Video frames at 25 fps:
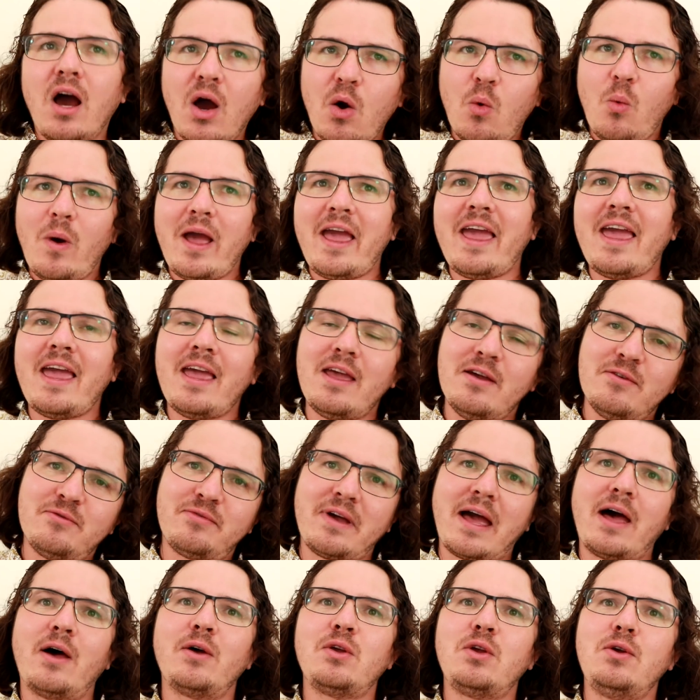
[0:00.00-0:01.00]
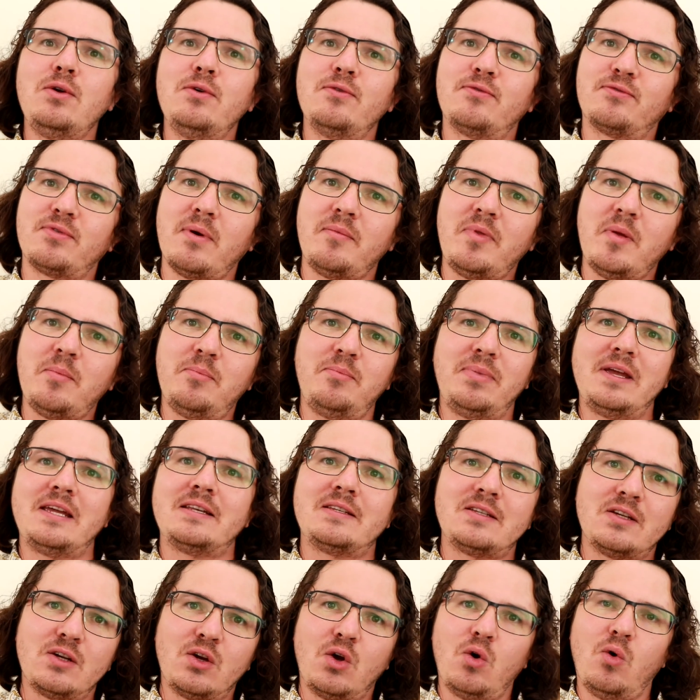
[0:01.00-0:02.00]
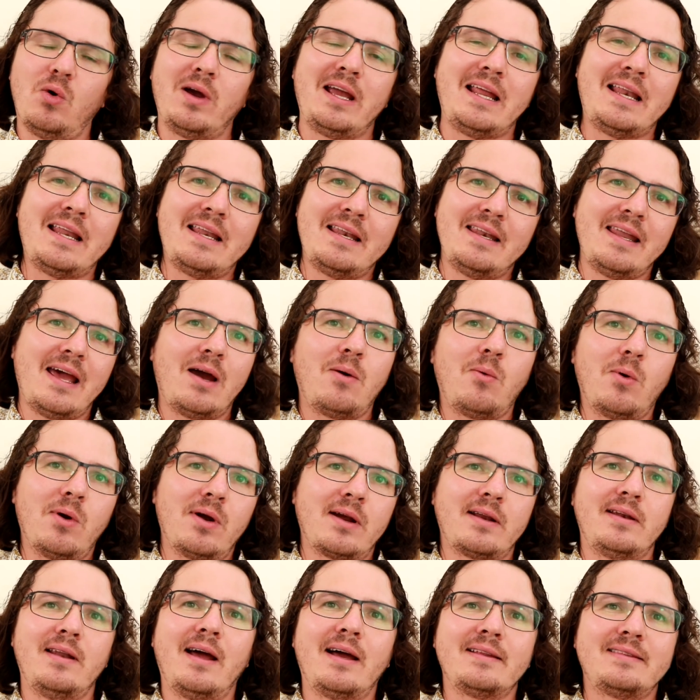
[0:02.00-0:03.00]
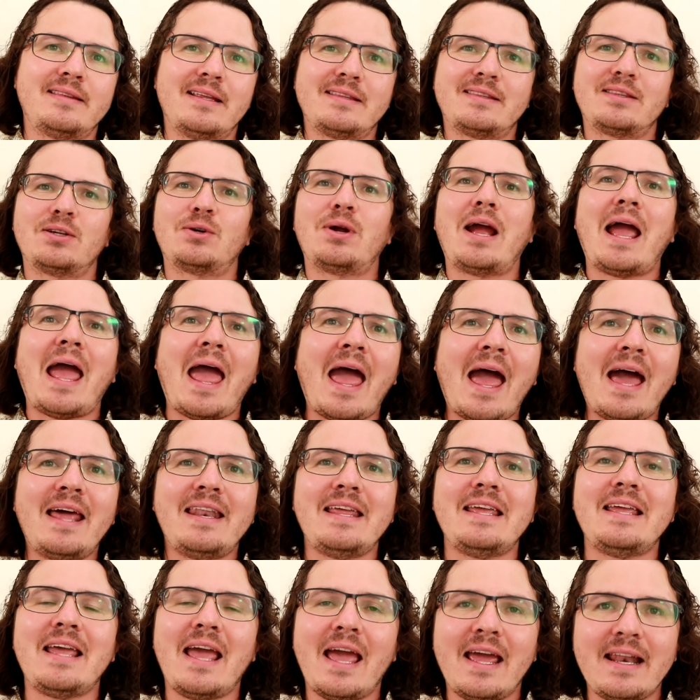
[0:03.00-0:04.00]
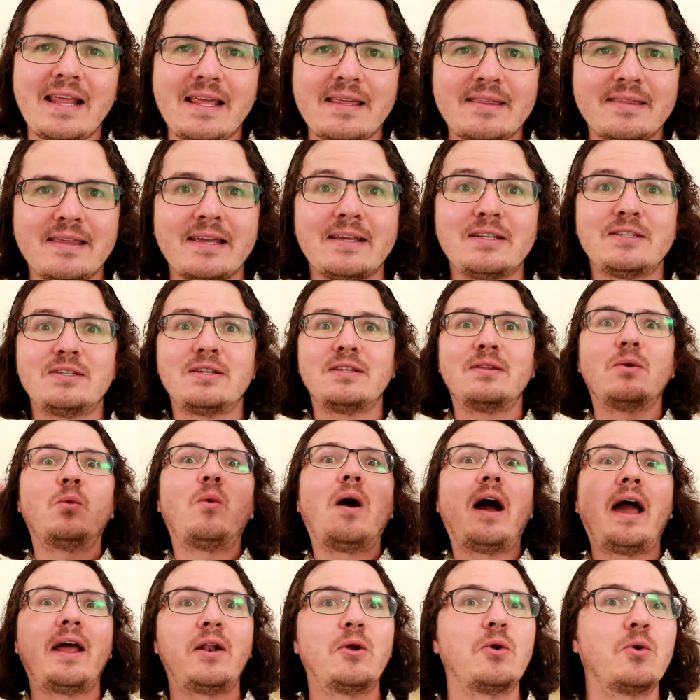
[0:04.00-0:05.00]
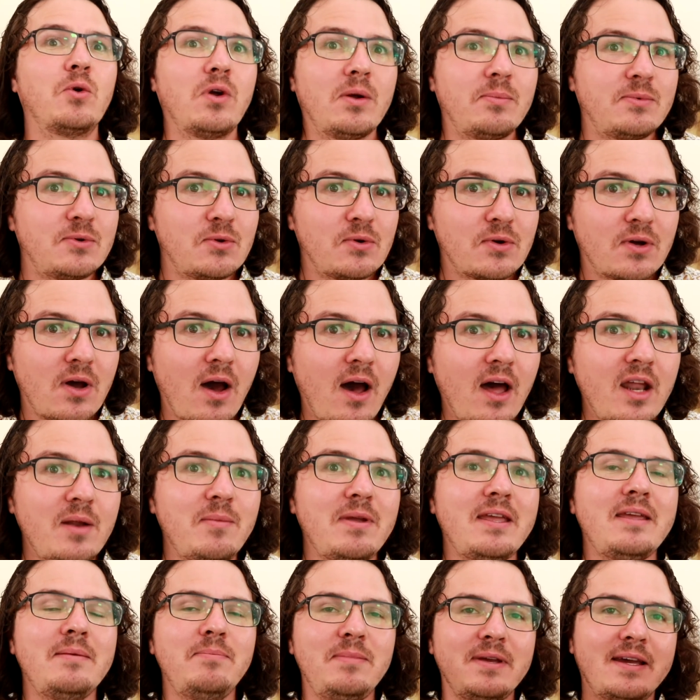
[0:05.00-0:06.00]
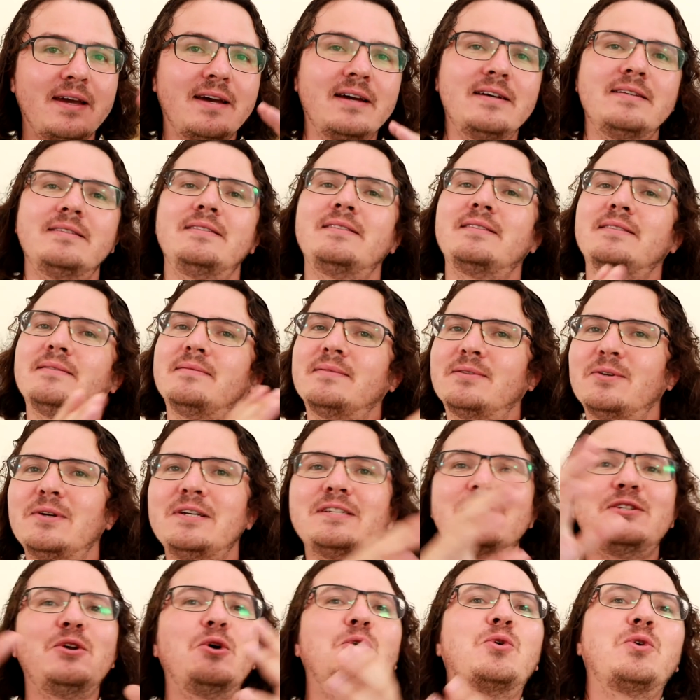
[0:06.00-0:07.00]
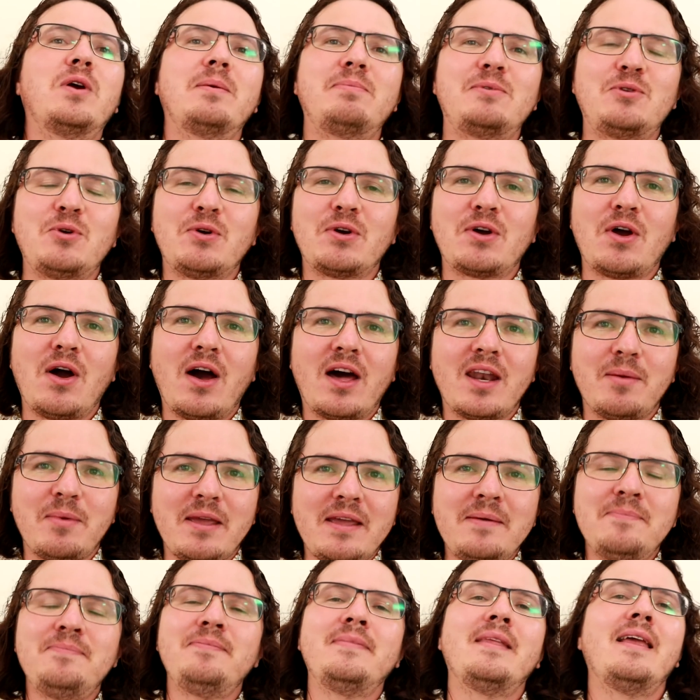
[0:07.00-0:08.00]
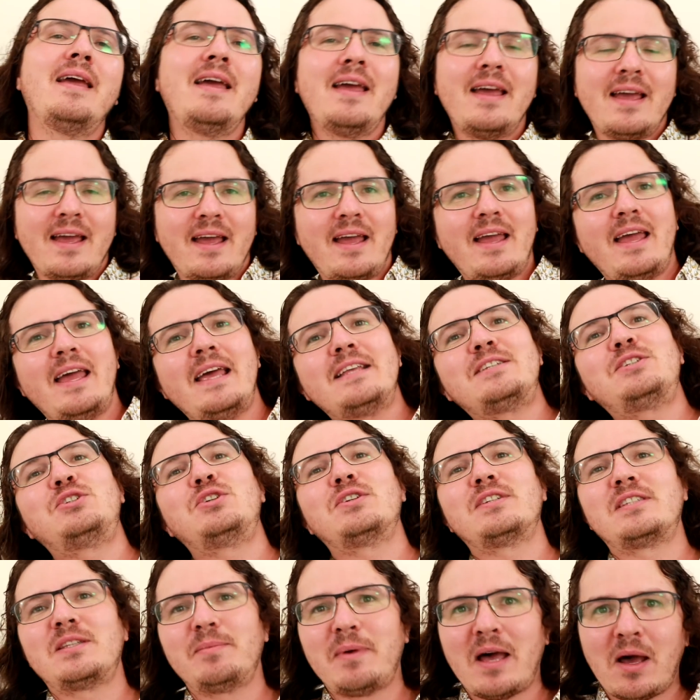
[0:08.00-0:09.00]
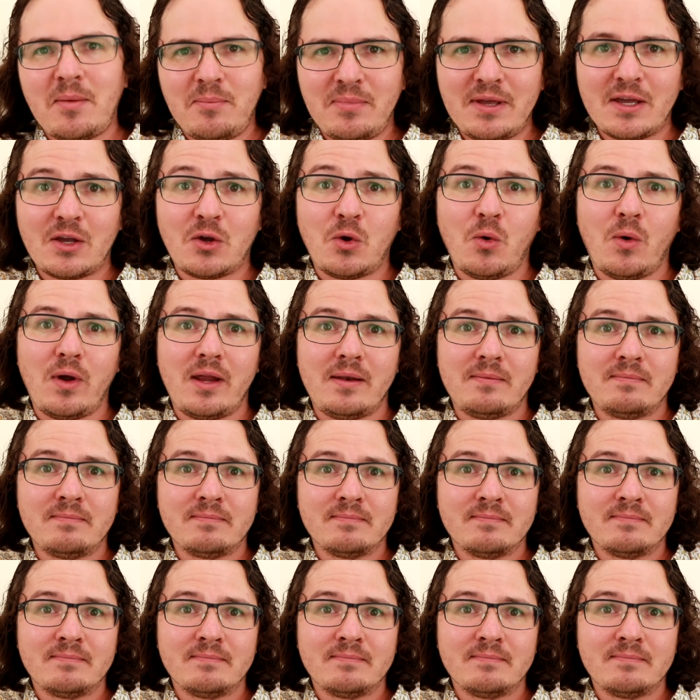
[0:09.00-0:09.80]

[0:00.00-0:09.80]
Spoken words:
away value from the Bitcoin network, not that they're adding anything to the wider crypto economy, because there is no crypto economy. It's just about Bitcoin.